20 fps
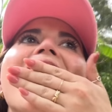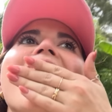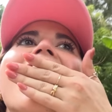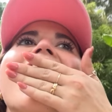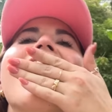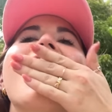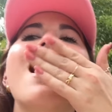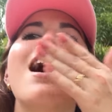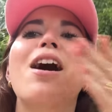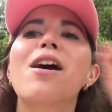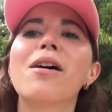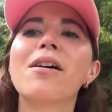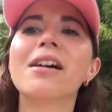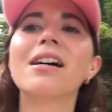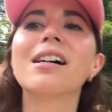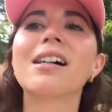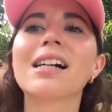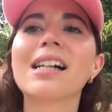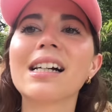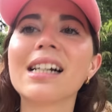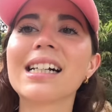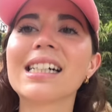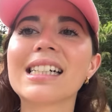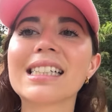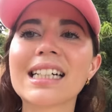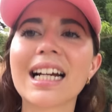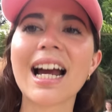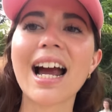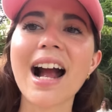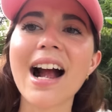They're just dried little
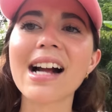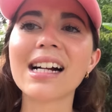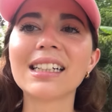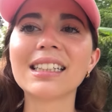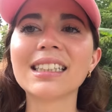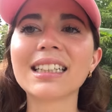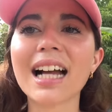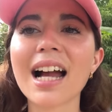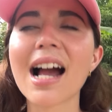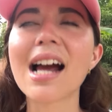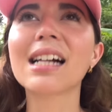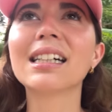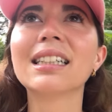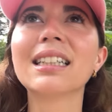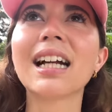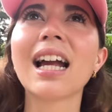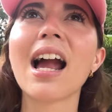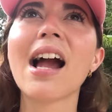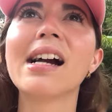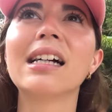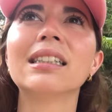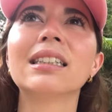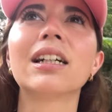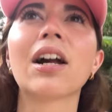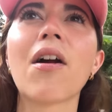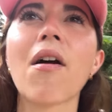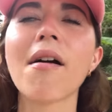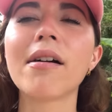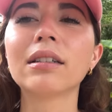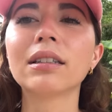termites
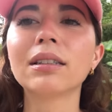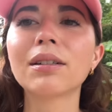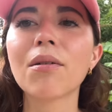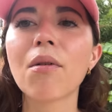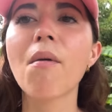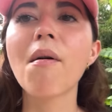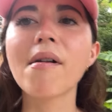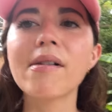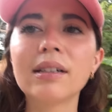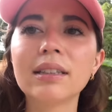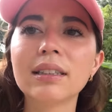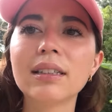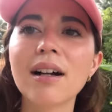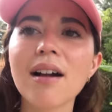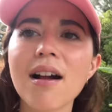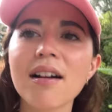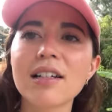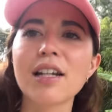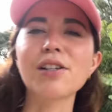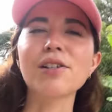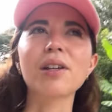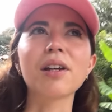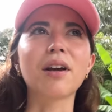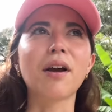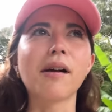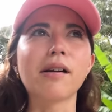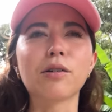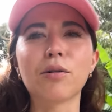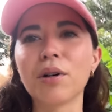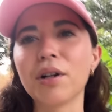so I ate it. Tastes like
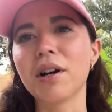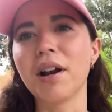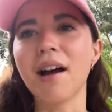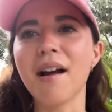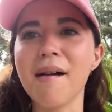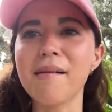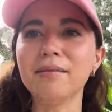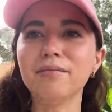a corn nut.